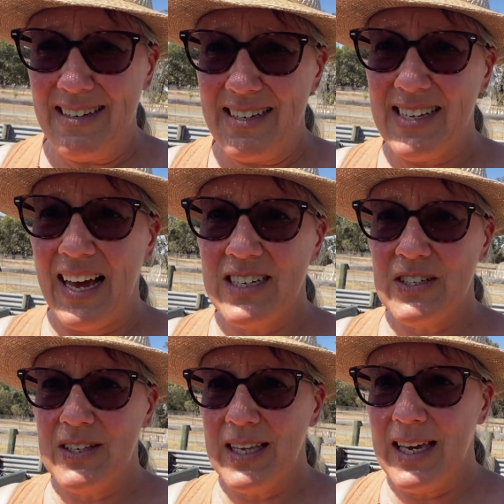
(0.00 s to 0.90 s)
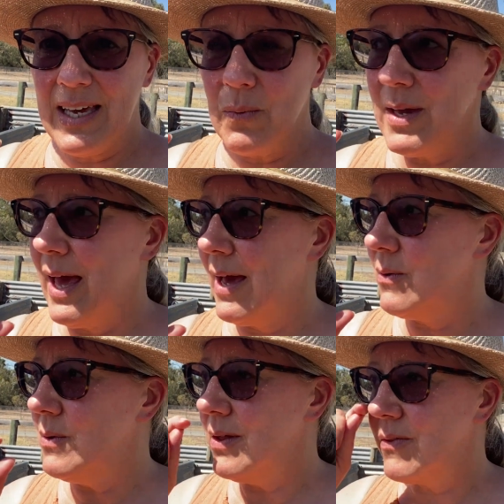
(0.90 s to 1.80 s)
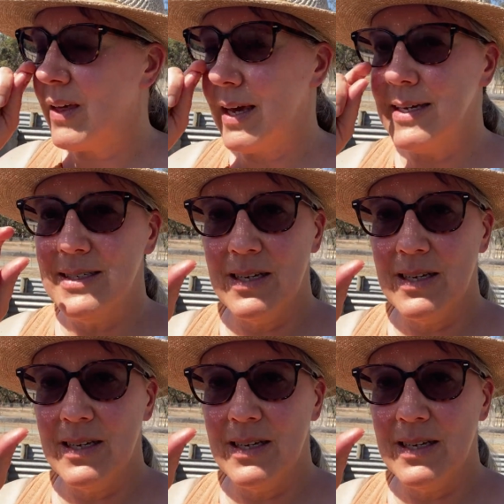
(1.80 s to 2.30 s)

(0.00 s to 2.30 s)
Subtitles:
is actually we had all of these